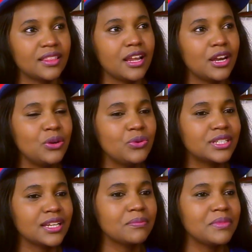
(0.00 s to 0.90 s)
that
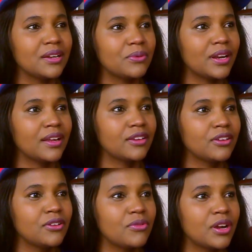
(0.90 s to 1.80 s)
looked at me and were like,
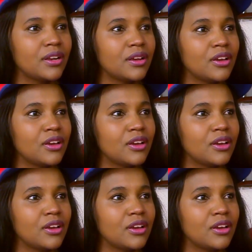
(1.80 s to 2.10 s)
you know what?